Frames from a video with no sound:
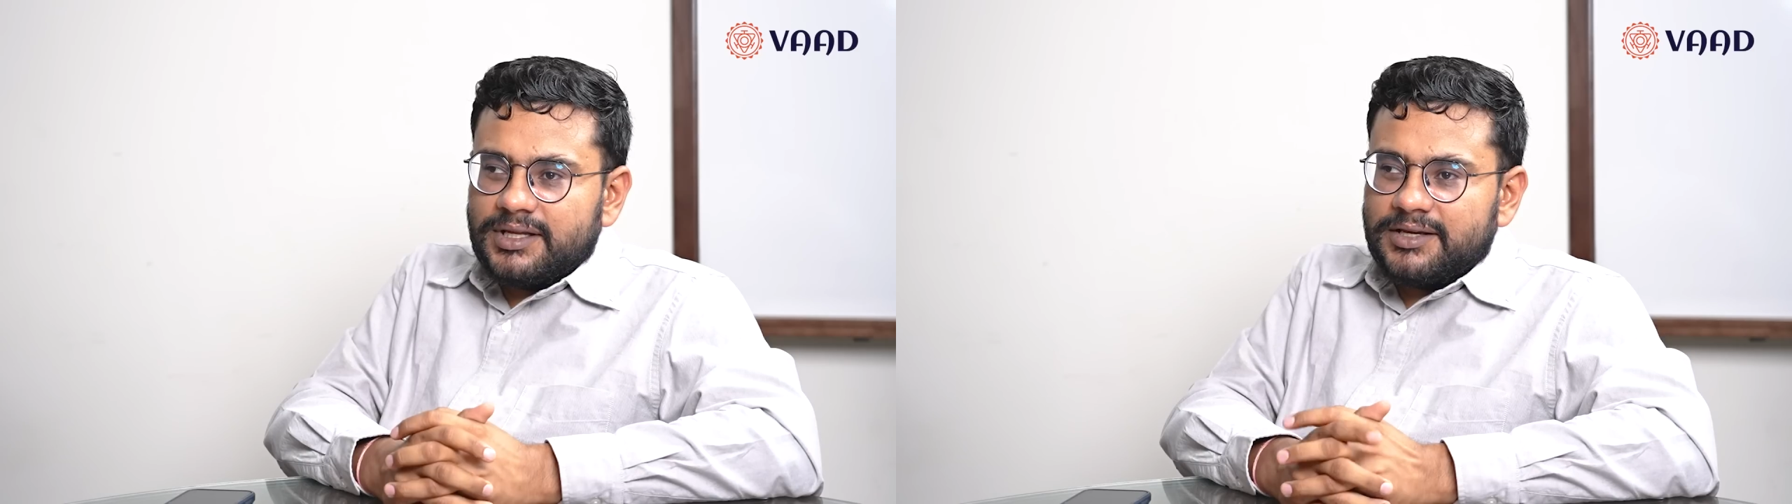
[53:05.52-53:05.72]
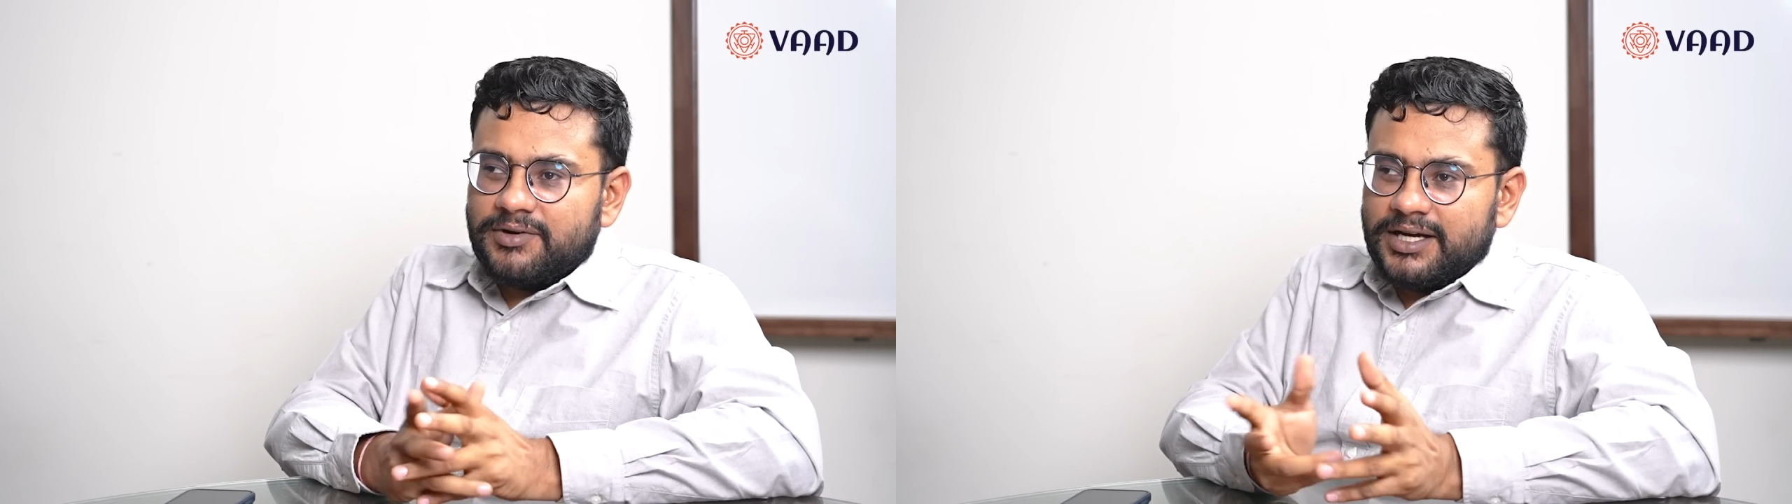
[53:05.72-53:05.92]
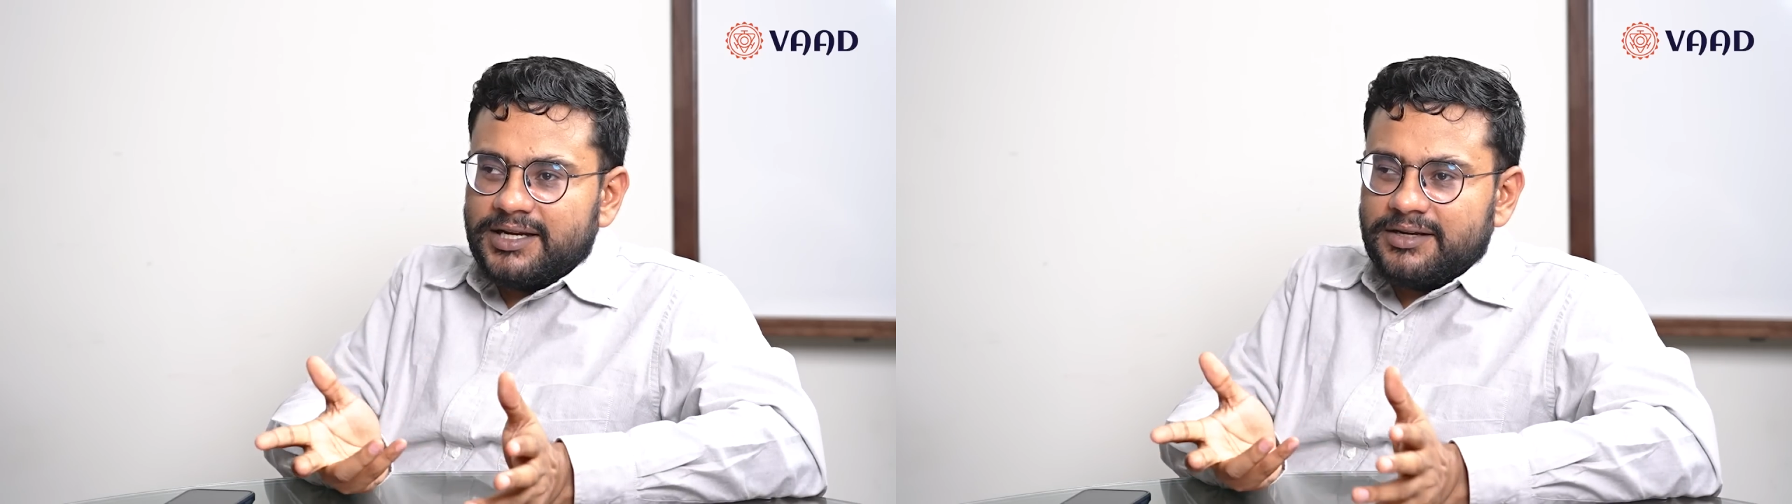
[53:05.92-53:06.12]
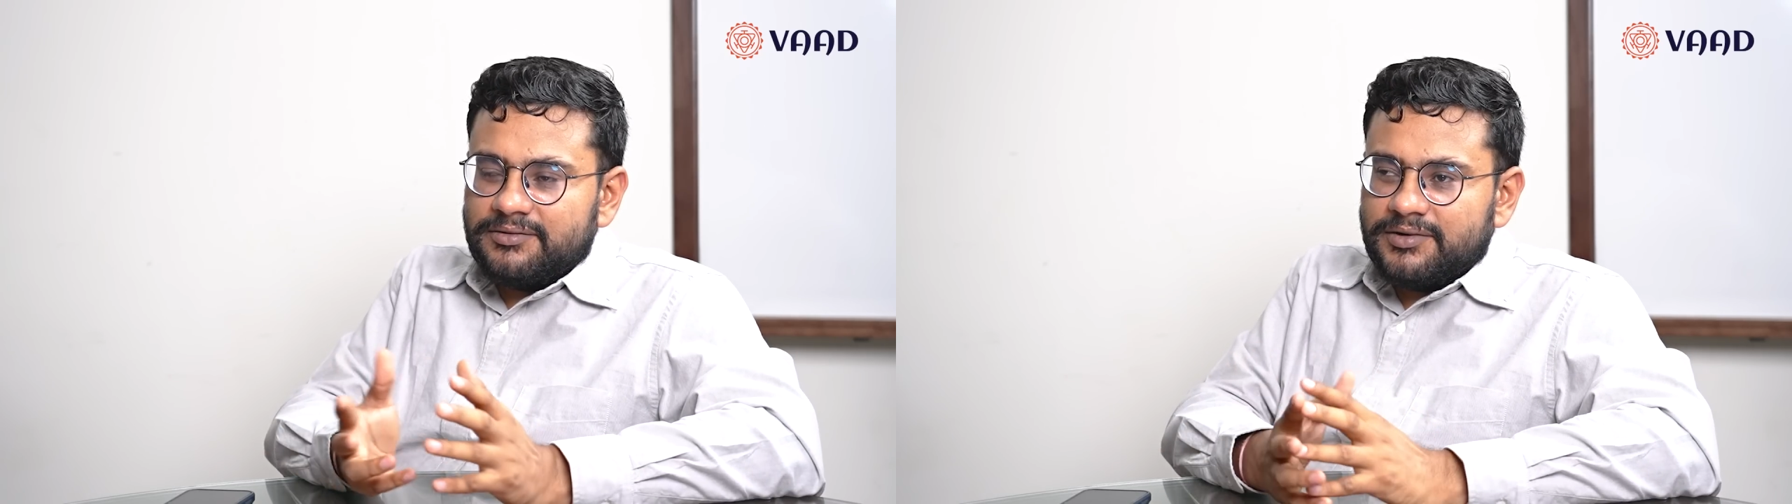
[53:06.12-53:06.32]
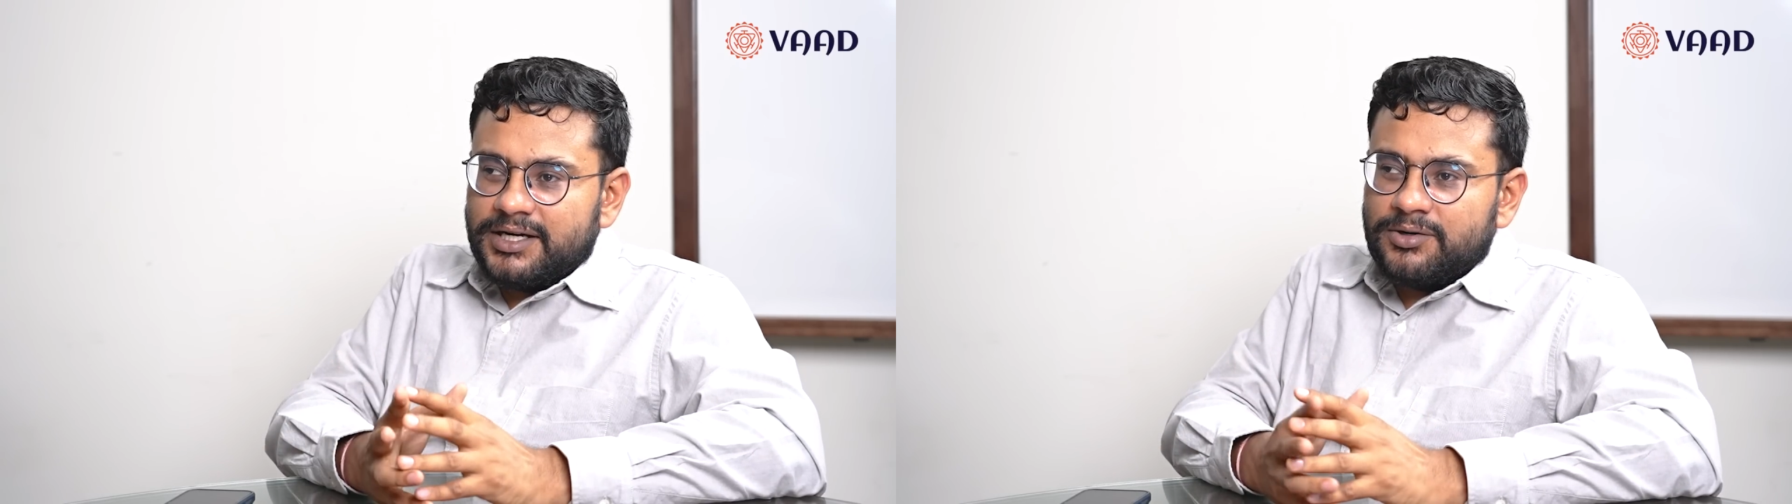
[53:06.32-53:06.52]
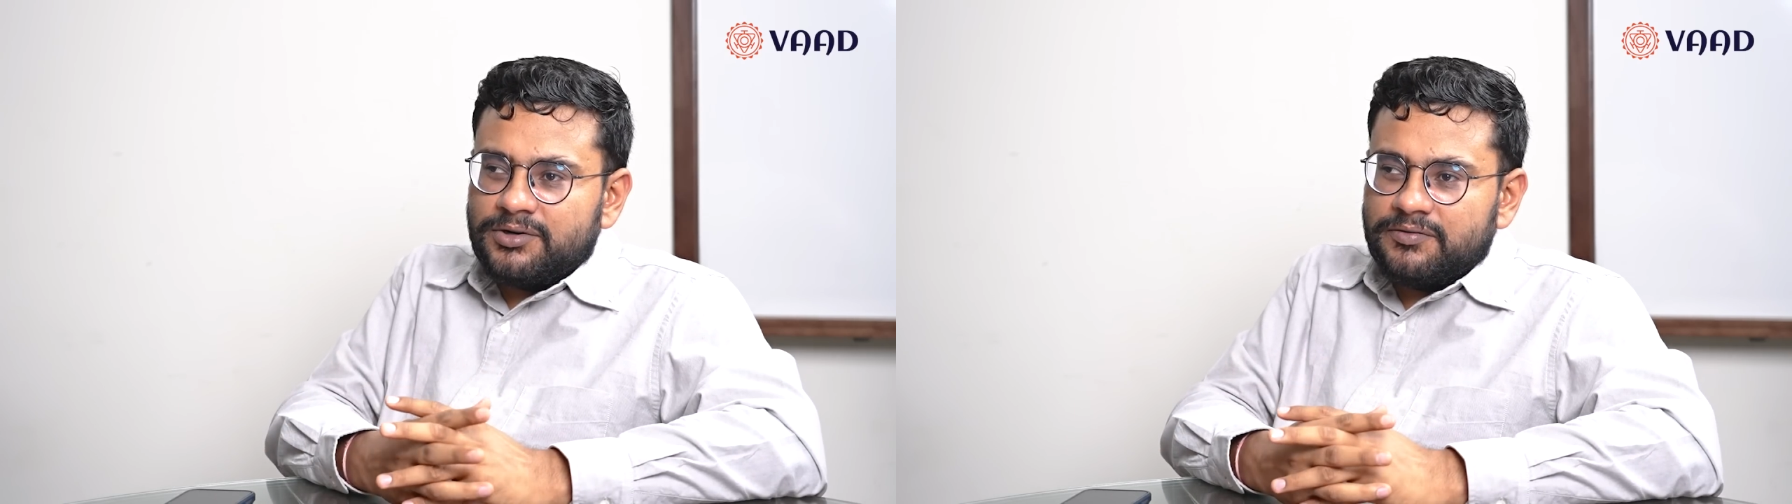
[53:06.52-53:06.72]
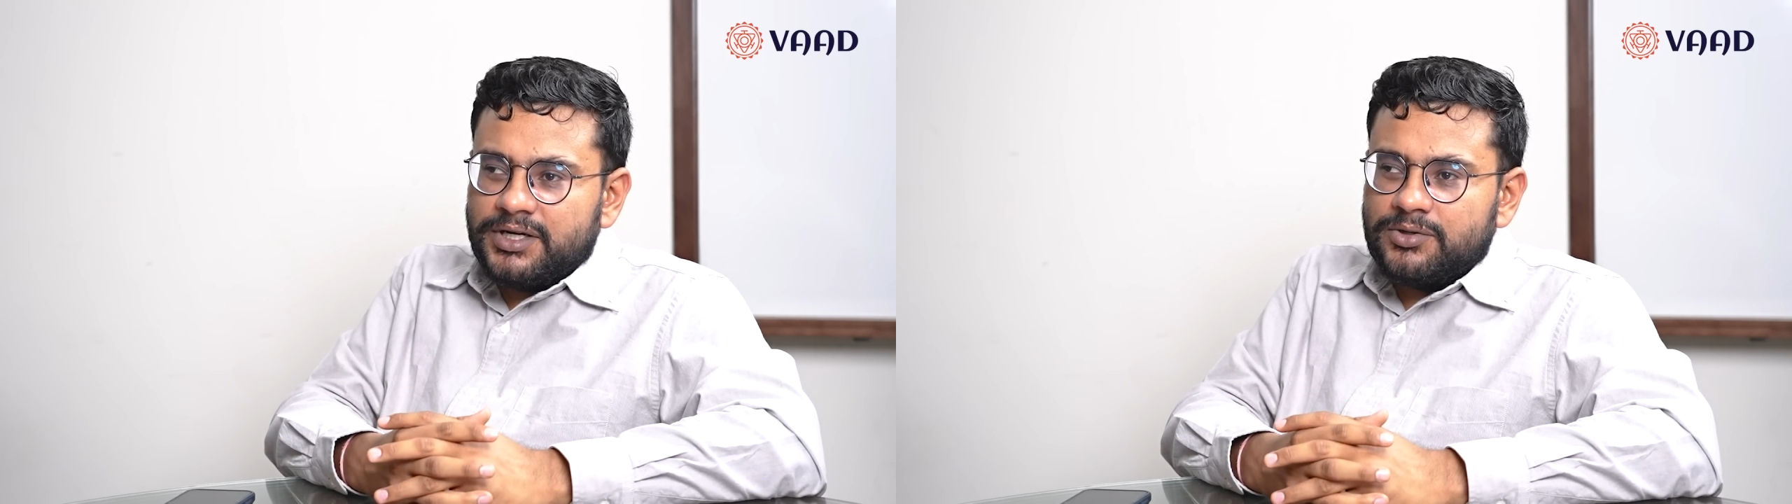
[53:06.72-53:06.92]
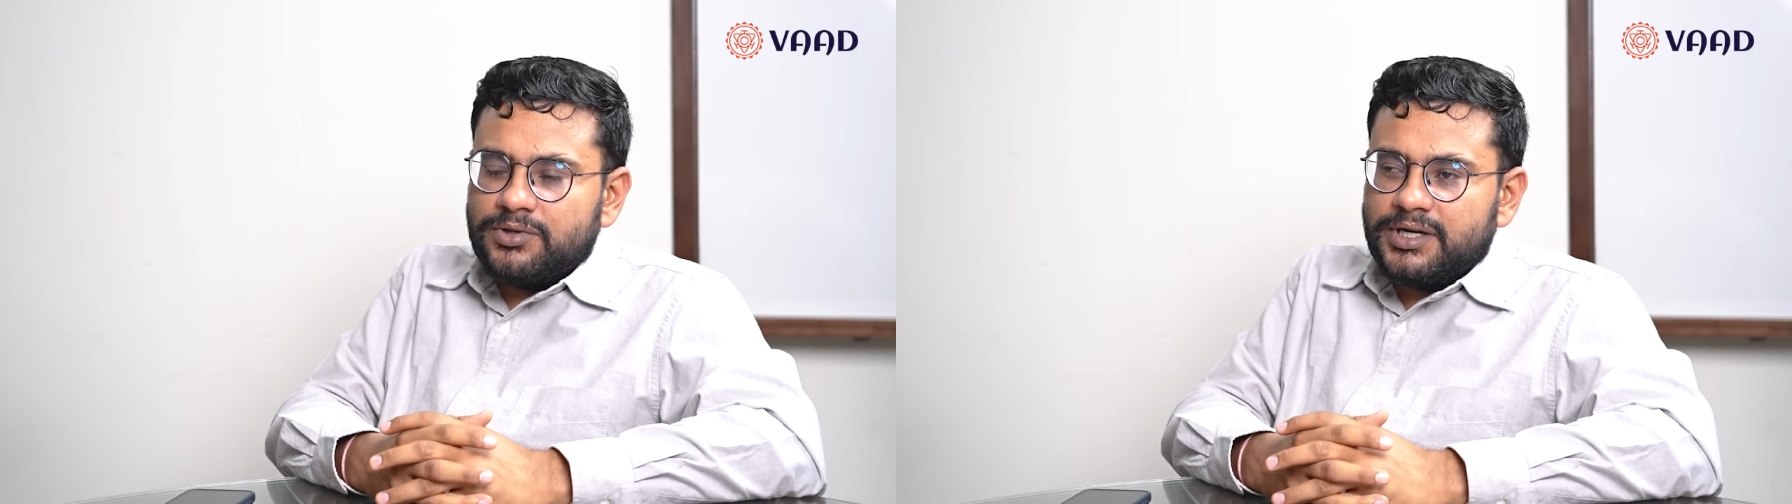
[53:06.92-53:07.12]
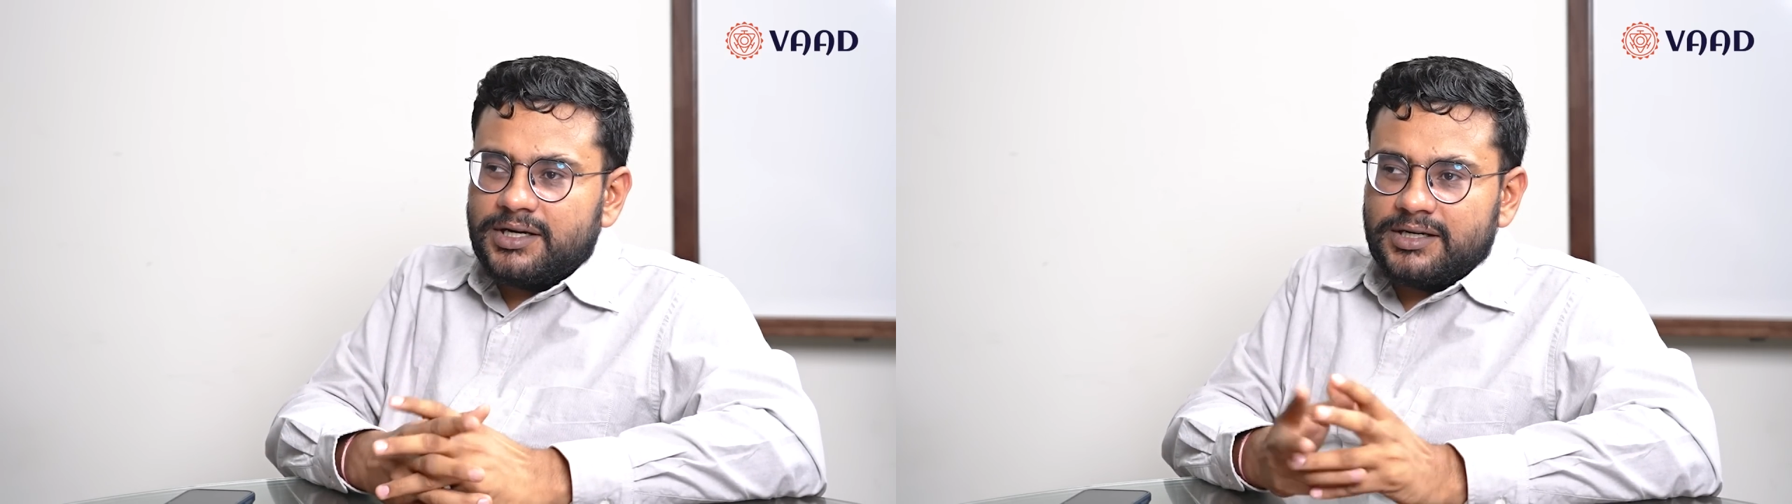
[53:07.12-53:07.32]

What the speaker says: like why don't we do it?